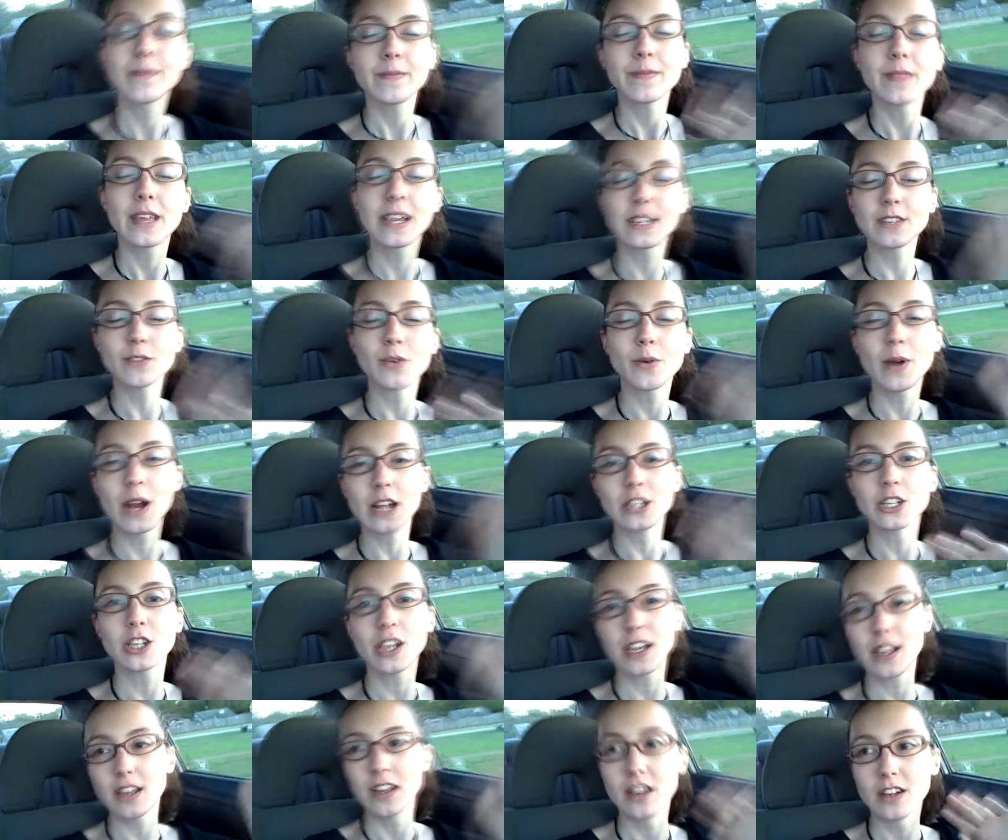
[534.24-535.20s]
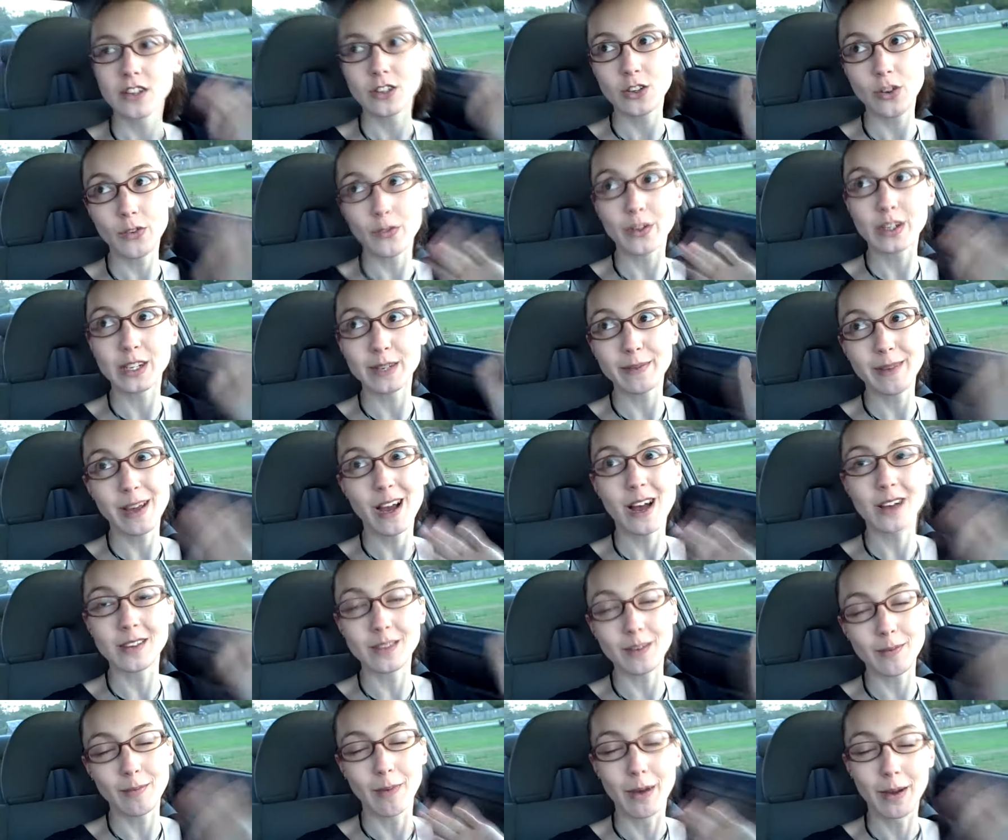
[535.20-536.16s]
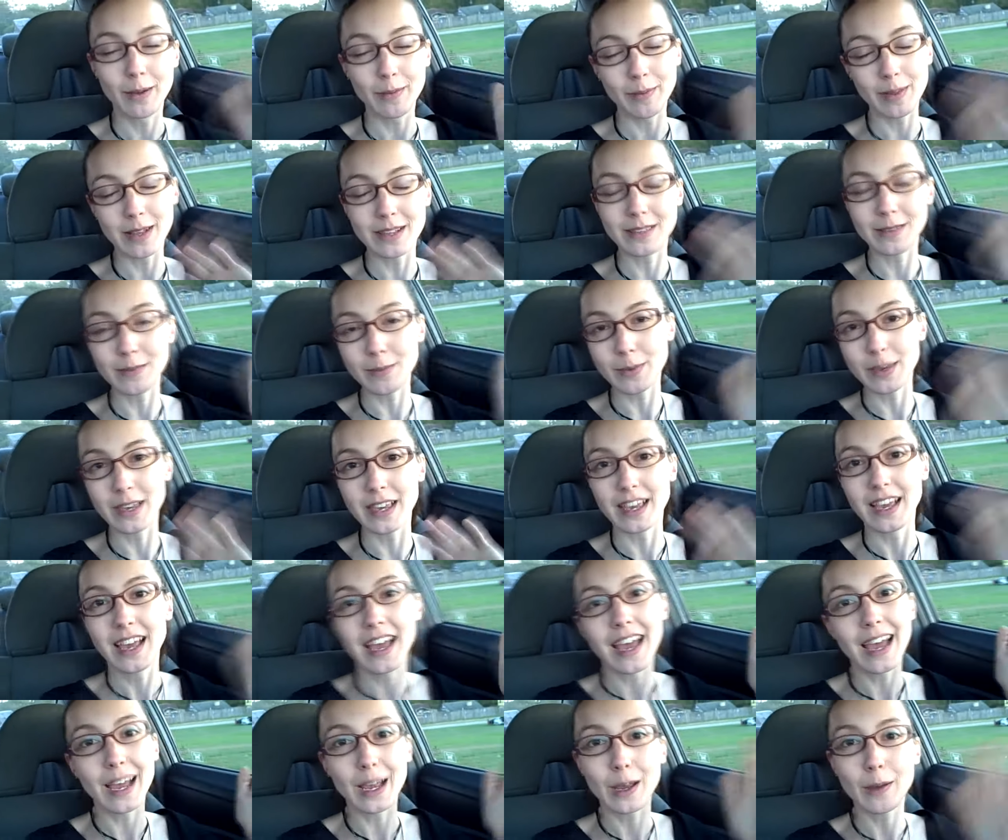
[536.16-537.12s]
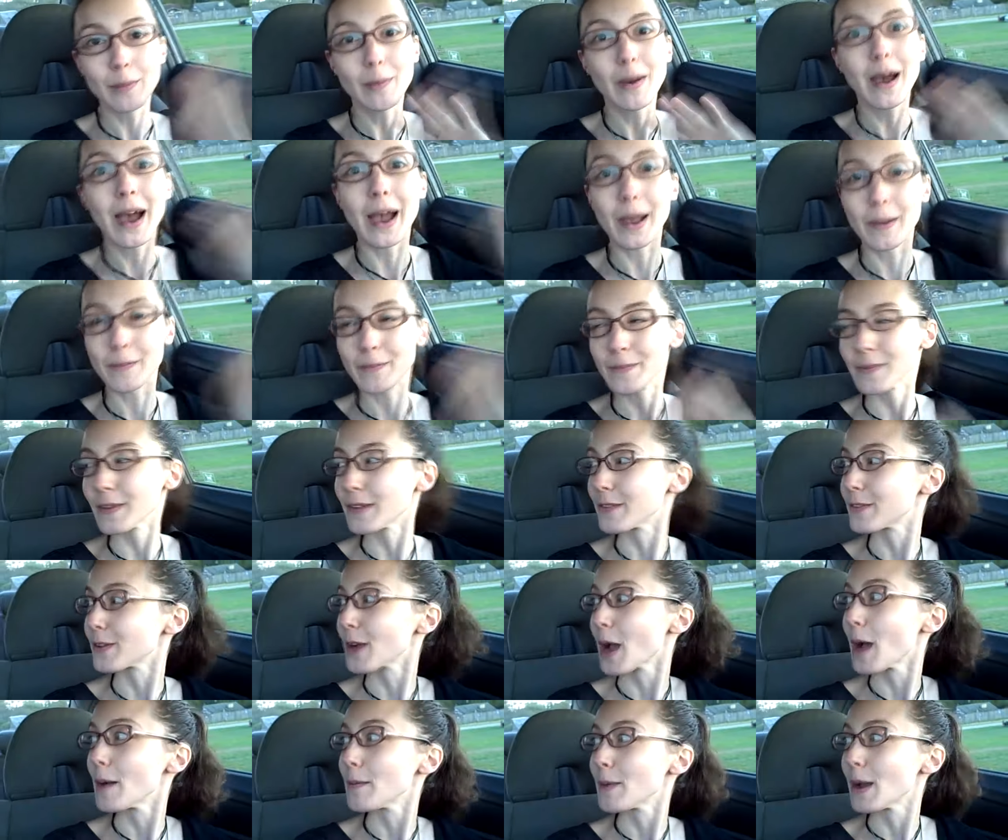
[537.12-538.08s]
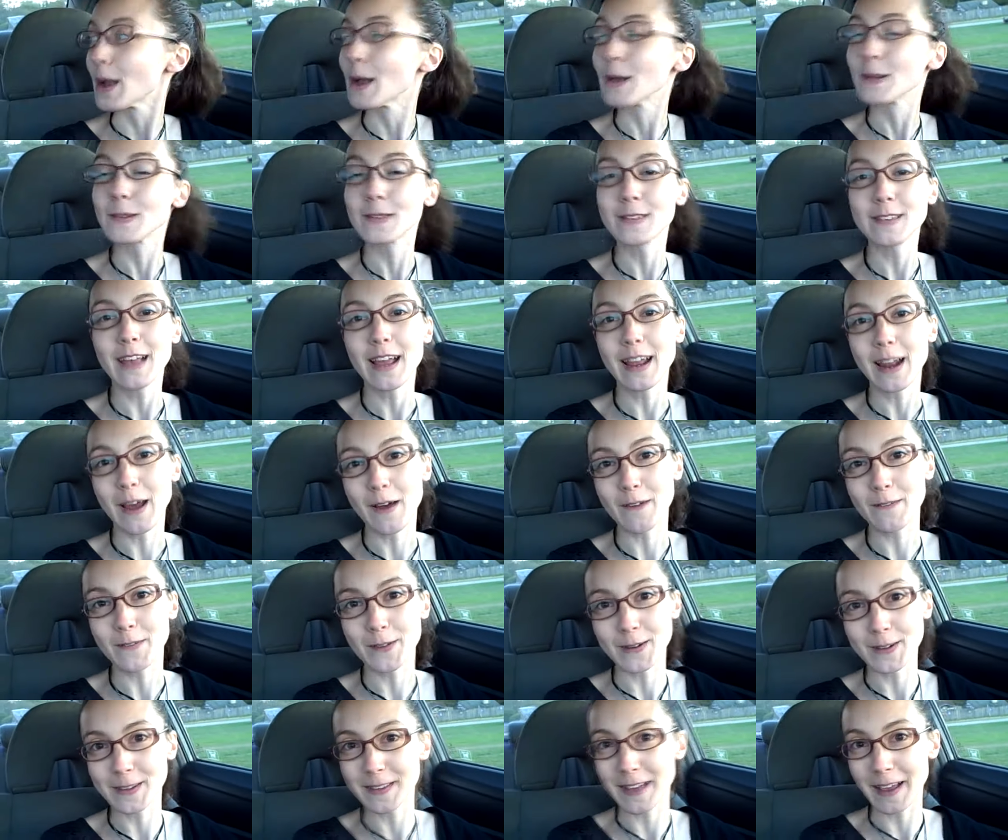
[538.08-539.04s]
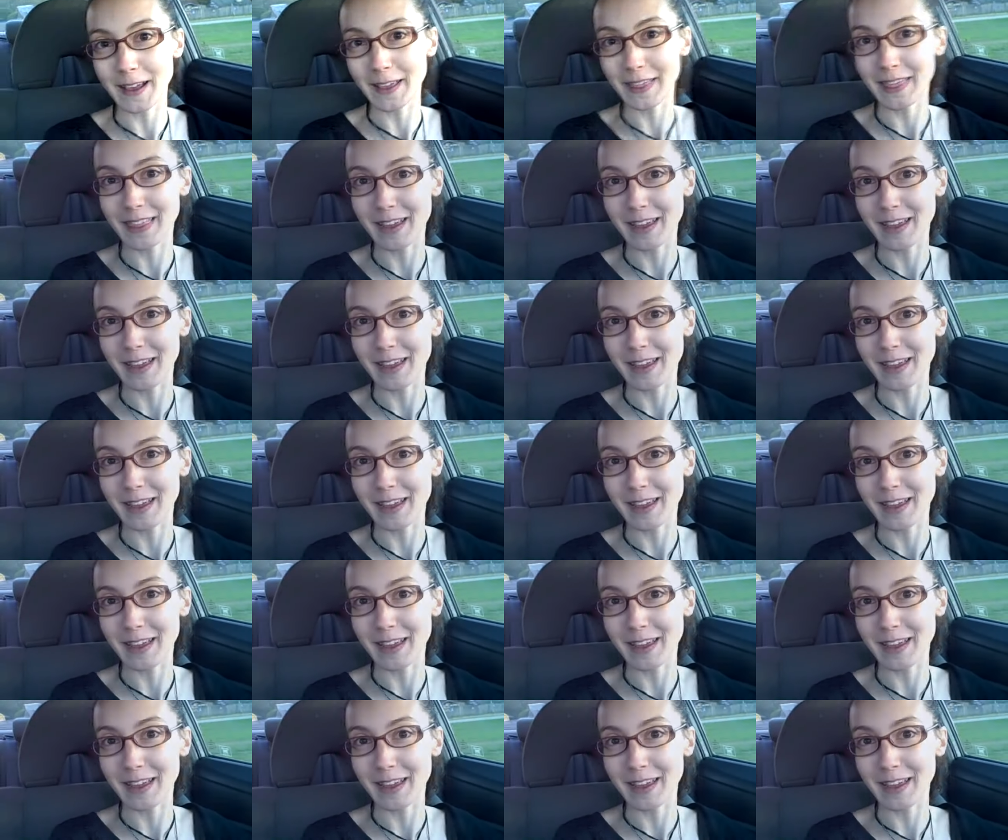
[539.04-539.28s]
Thanks for watching. Don't forget to be awesome, blessed be, and goodbye. I forgot my own sign out for a second